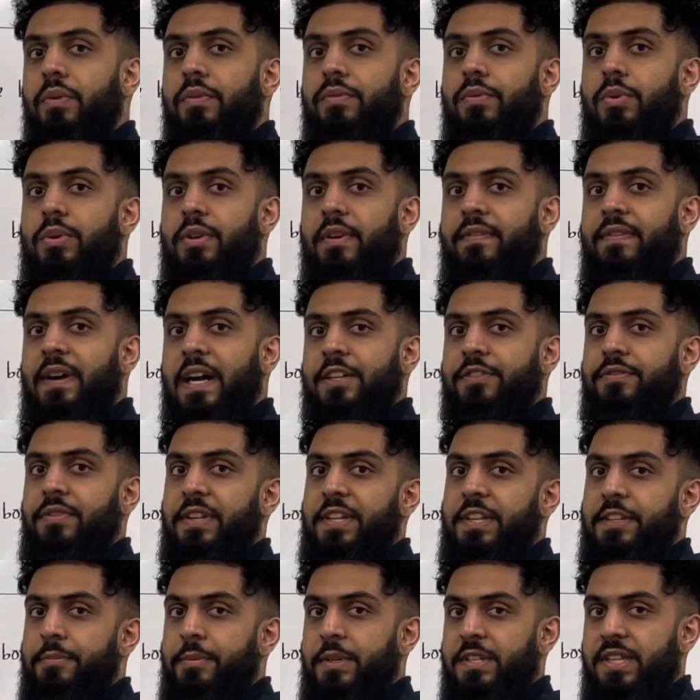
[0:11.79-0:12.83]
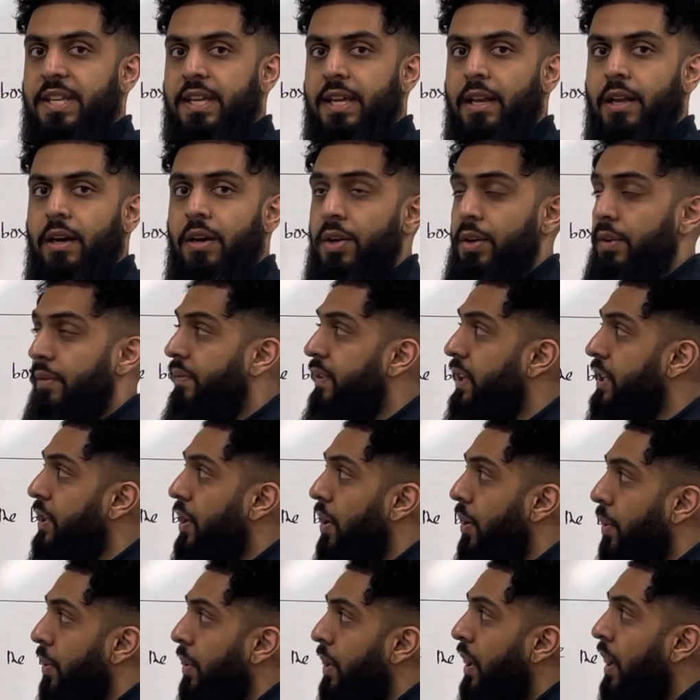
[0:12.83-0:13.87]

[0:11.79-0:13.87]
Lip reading: through the facts for this particular video.